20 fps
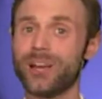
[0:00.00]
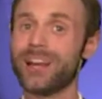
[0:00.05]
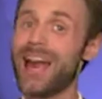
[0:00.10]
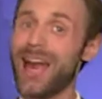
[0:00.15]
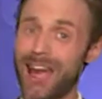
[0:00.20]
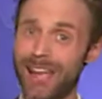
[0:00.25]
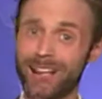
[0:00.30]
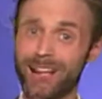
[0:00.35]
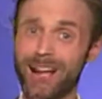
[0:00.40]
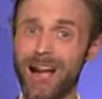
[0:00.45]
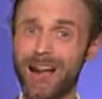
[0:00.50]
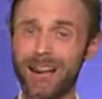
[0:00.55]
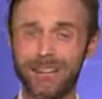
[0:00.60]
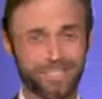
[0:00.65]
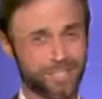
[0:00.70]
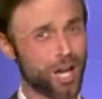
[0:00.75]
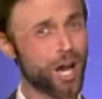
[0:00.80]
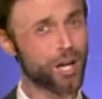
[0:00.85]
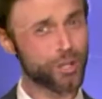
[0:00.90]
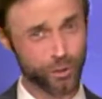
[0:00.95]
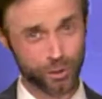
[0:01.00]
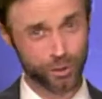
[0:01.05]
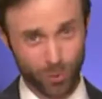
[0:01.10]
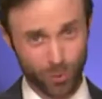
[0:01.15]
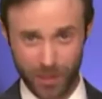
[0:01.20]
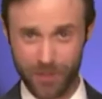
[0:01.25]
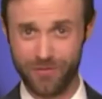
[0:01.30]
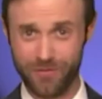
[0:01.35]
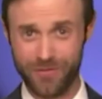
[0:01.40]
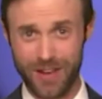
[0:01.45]
You're going to hang on. It's
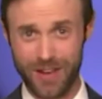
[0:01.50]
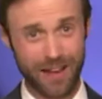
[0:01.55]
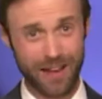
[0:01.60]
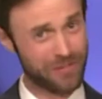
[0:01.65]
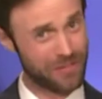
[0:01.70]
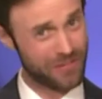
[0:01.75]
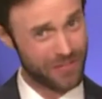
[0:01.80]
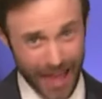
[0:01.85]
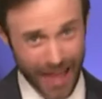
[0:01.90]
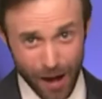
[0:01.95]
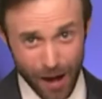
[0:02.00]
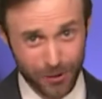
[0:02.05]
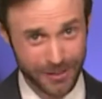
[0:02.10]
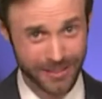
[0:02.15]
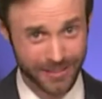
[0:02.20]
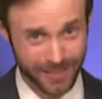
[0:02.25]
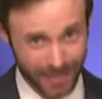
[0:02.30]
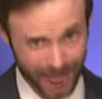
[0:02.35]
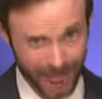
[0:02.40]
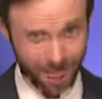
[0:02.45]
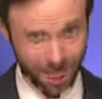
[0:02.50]
$125,000.